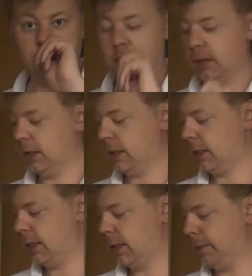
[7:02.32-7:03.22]

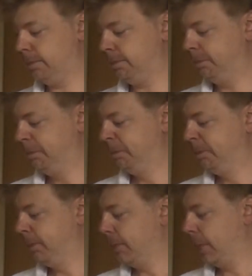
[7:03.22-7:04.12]
And
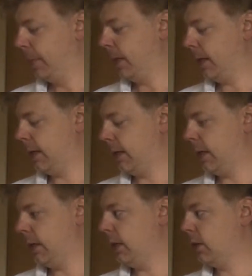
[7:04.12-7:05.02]

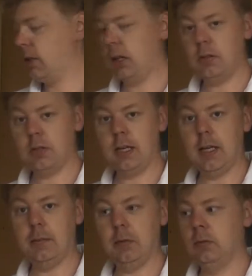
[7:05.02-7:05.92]
it is so
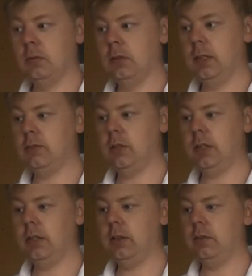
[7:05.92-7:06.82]
stable. Literally you
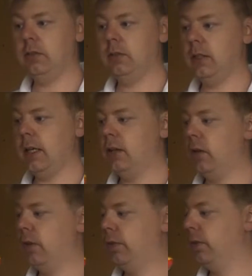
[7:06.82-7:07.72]
can take
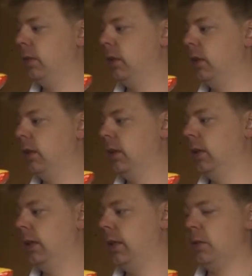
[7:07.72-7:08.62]
off,
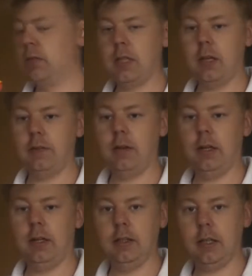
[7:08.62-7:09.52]
get to a safe height
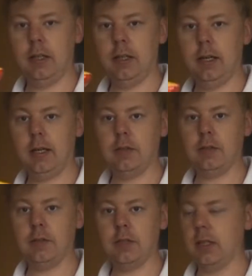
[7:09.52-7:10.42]
and take your hands off
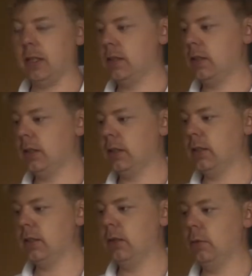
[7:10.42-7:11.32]
the sticks and this
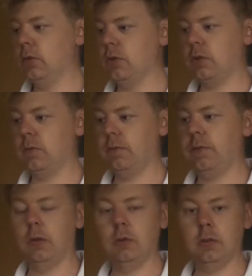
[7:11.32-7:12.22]
thing will just
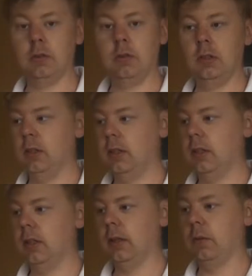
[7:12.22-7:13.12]
float
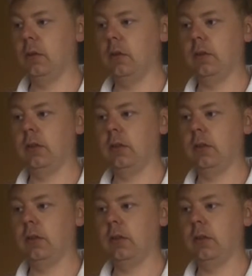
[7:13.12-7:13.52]
and it will hover.